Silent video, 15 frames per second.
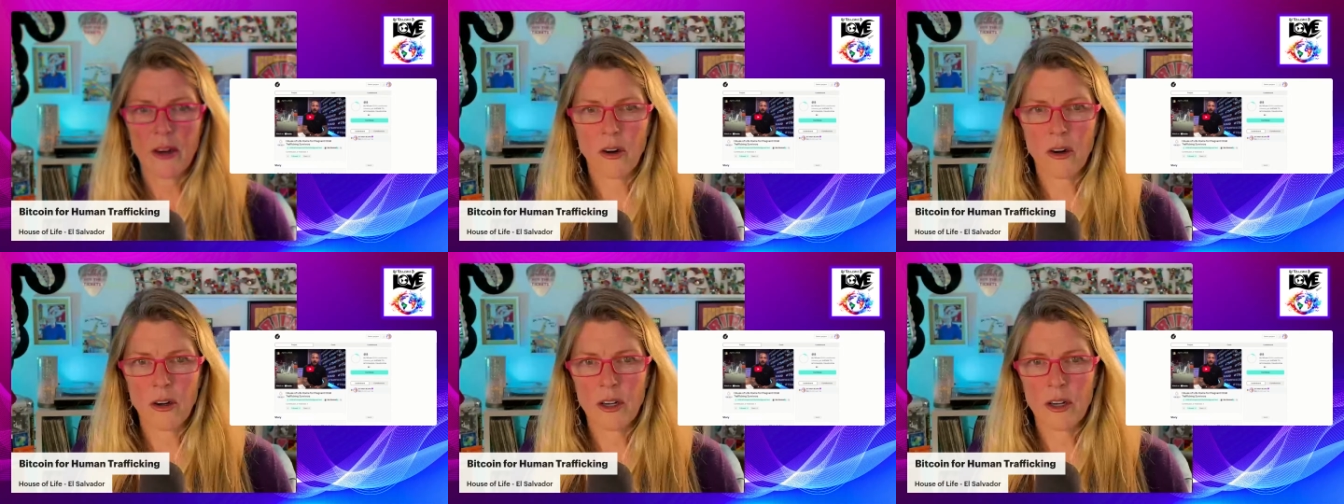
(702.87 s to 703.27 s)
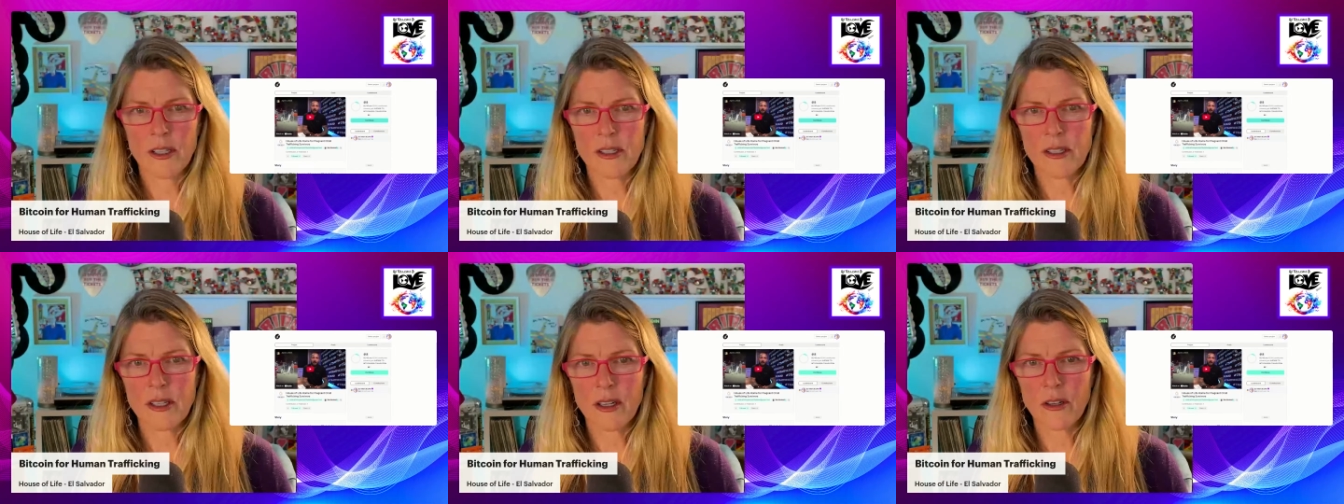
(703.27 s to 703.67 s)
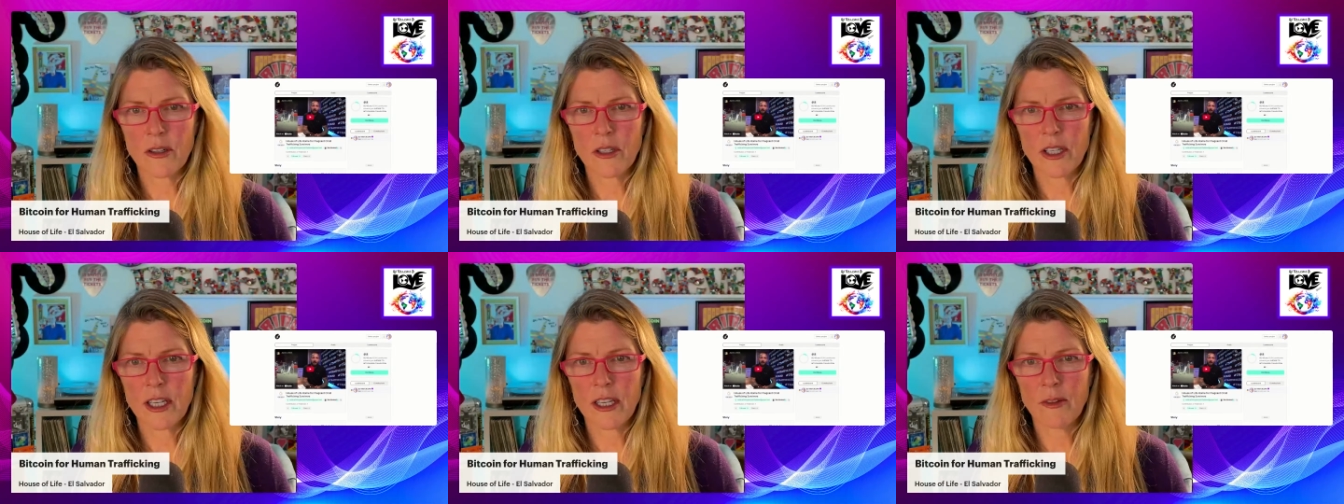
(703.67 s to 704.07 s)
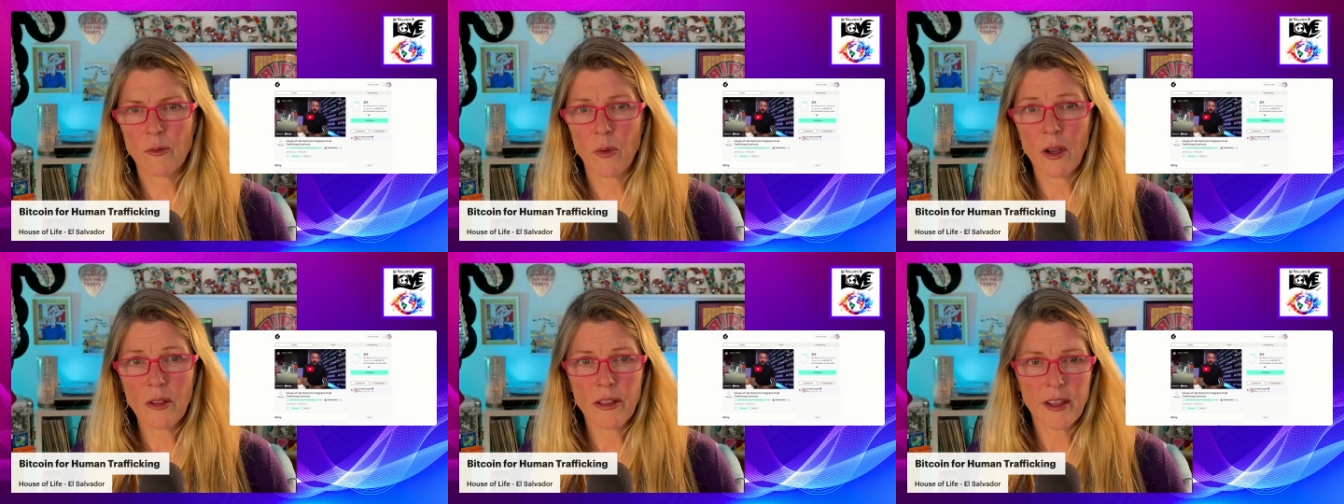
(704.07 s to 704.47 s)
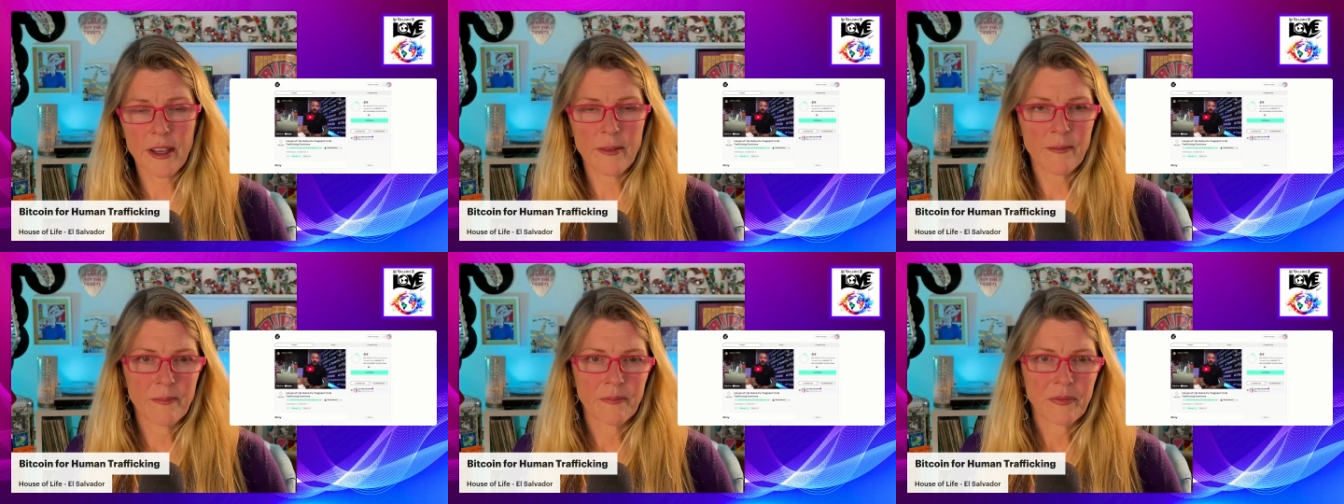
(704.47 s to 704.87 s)
aren't necessarily
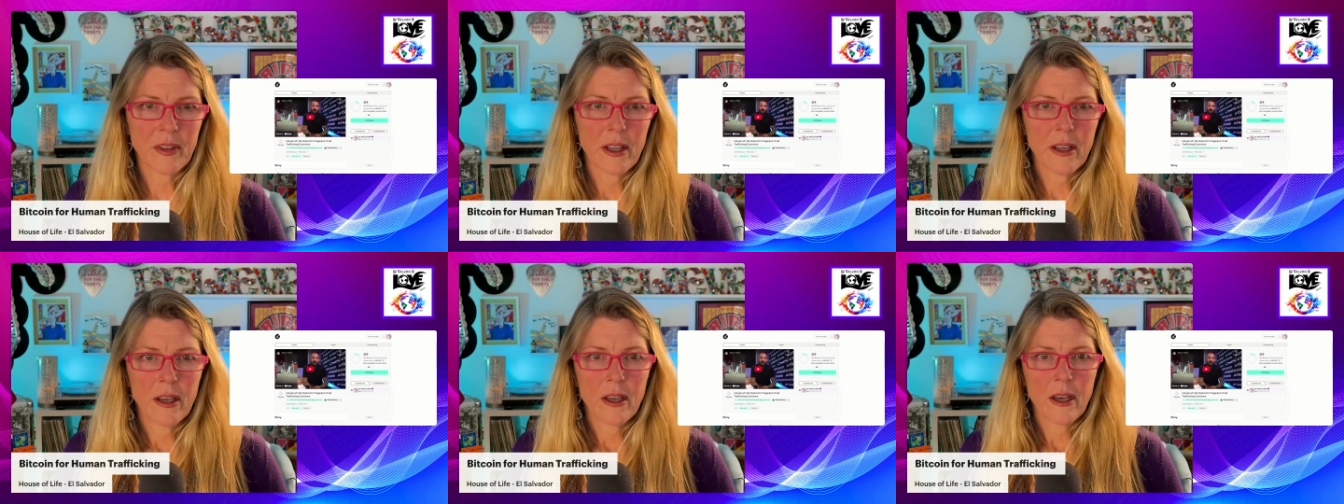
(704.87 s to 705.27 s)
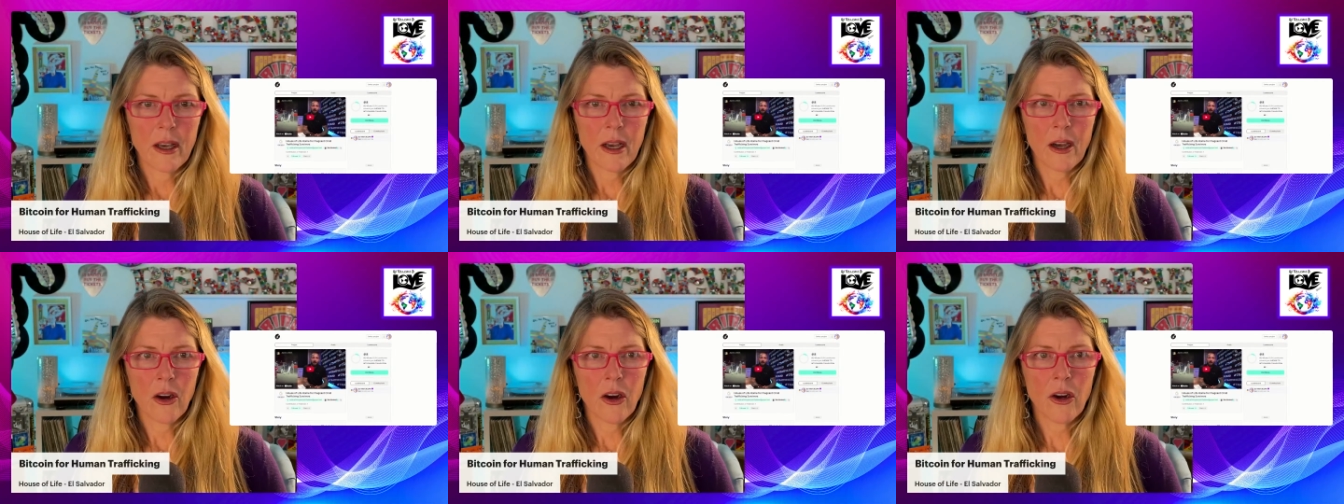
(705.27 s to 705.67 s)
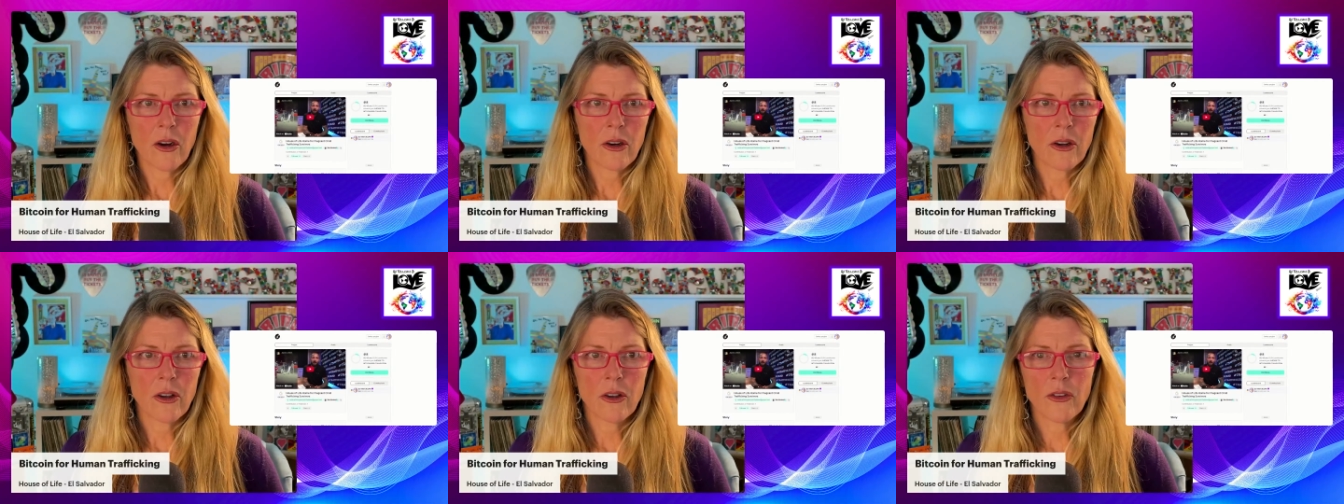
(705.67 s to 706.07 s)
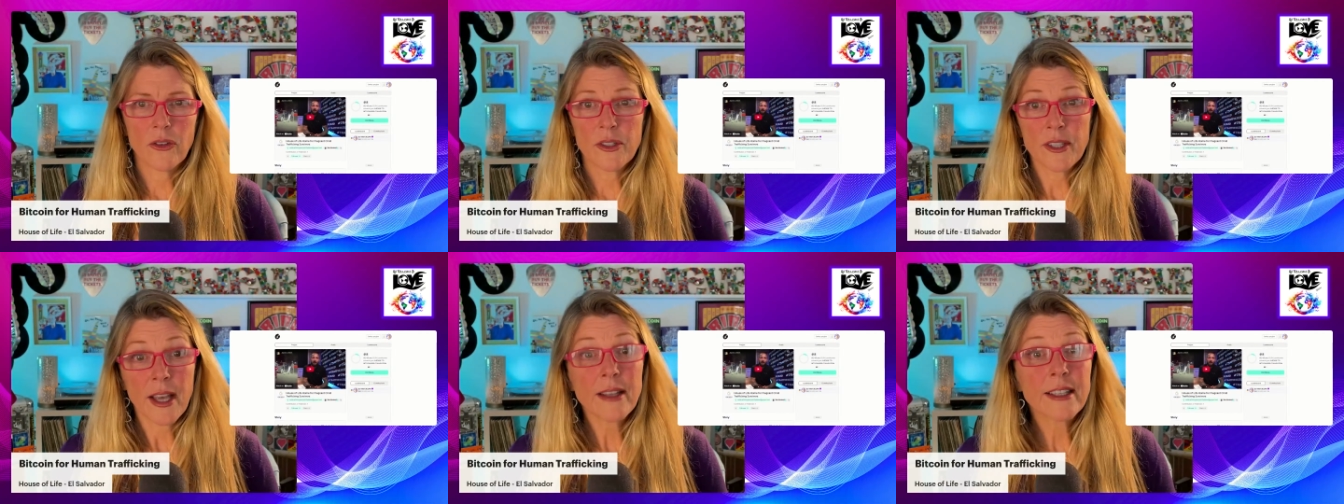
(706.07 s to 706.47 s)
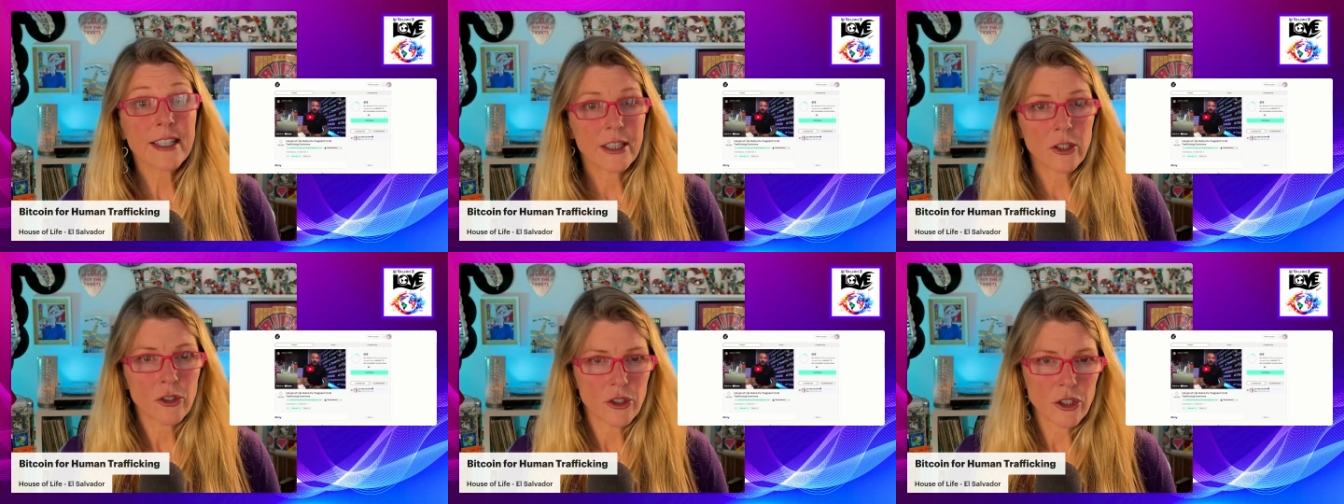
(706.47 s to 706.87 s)
wealthy are
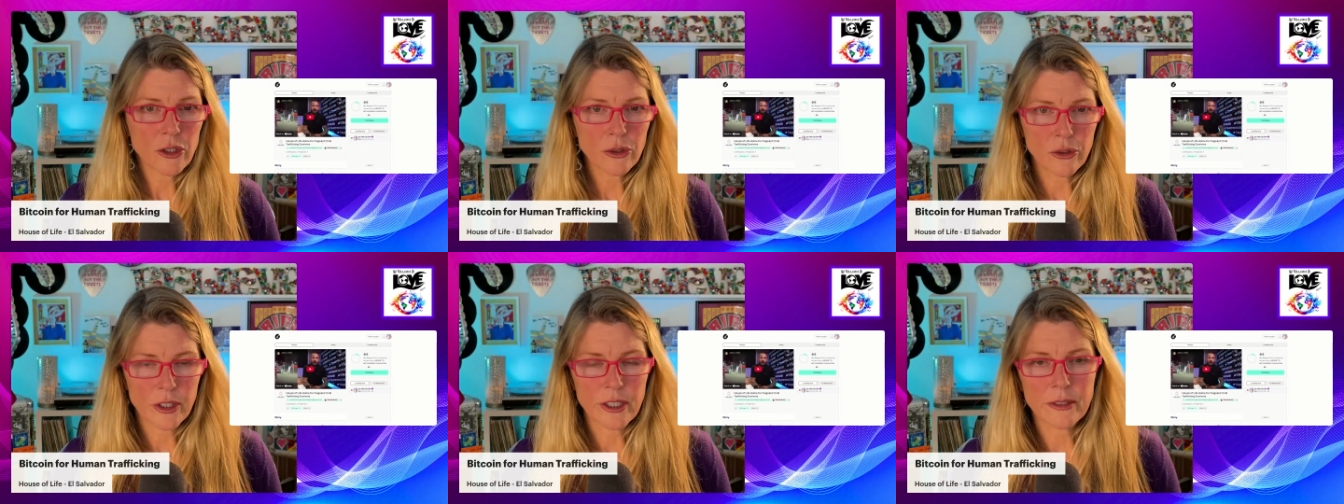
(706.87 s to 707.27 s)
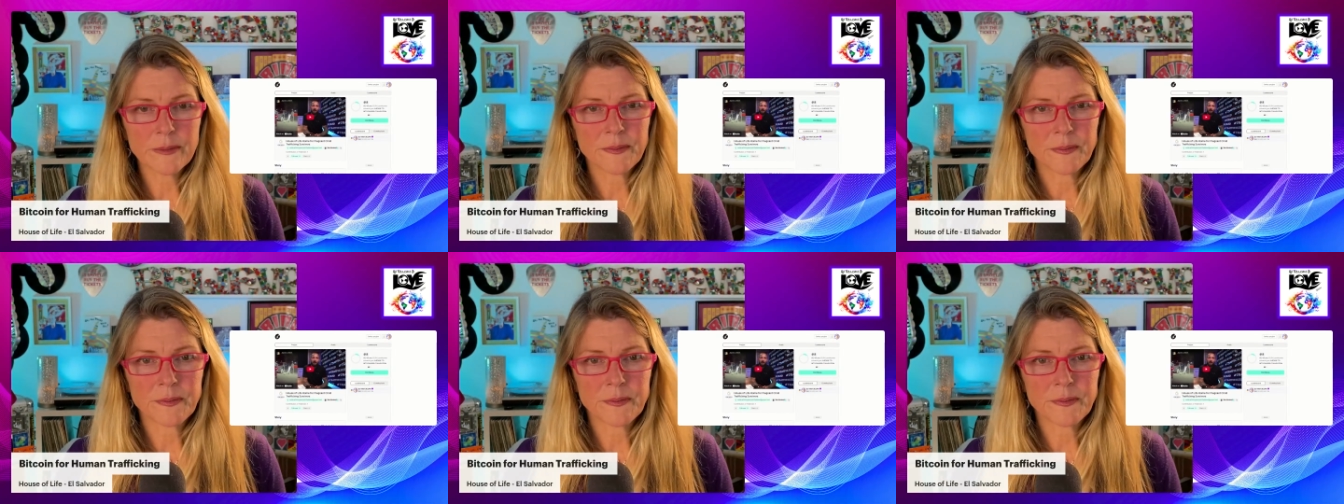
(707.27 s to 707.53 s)
selling their children